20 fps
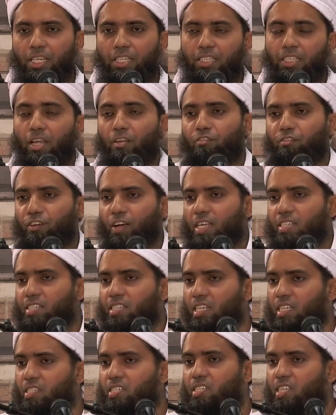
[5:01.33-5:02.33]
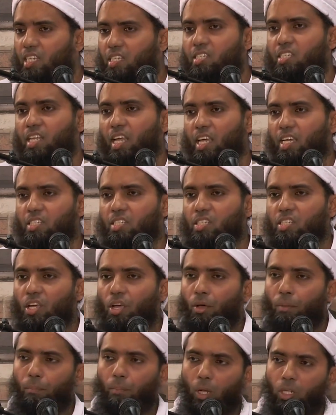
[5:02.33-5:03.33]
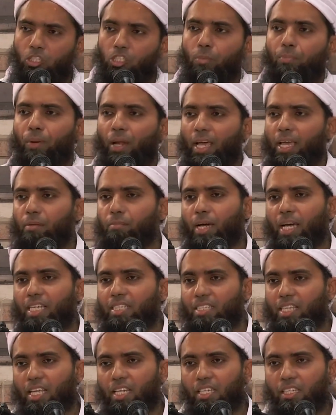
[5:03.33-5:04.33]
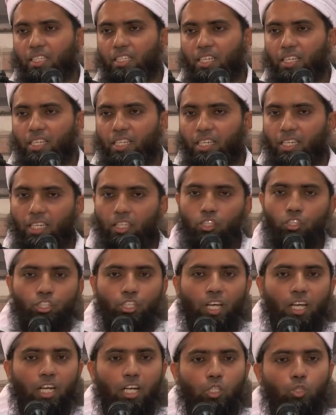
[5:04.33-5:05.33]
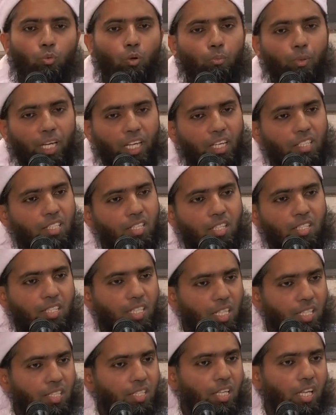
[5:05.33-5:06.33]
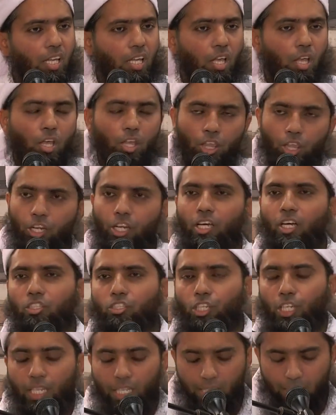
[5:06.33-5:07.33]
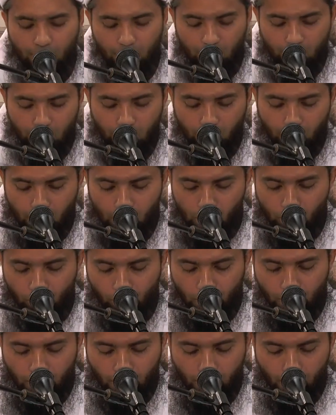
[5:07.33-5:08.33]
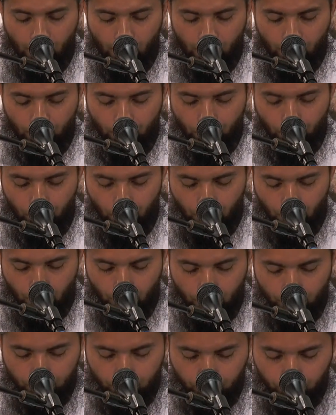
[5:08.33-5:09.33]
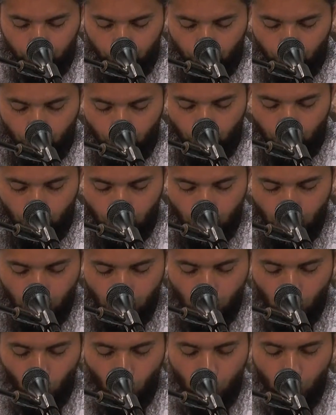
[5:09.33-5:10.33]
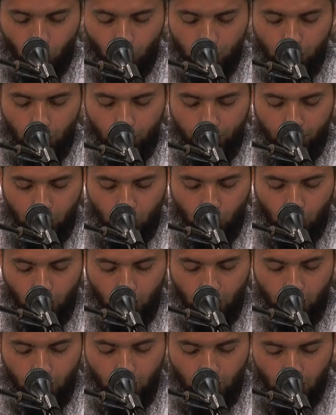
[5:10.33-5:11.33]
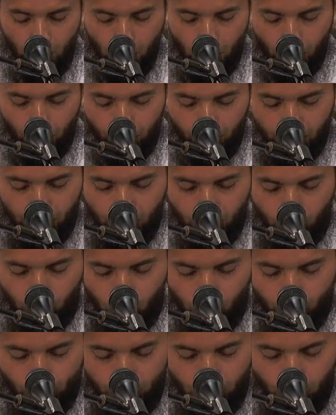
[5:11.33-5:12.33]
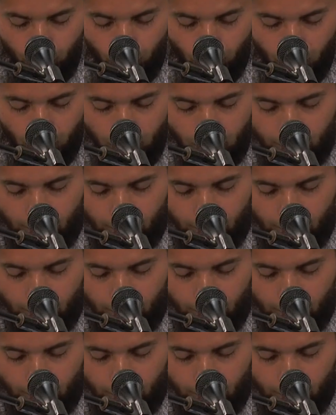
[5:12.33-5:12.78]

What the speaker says: then fasting 6 days multiplied by 10, inshallah, it will bring us to 60, 360 days for the year. He goes on to mention, my dear respected brothers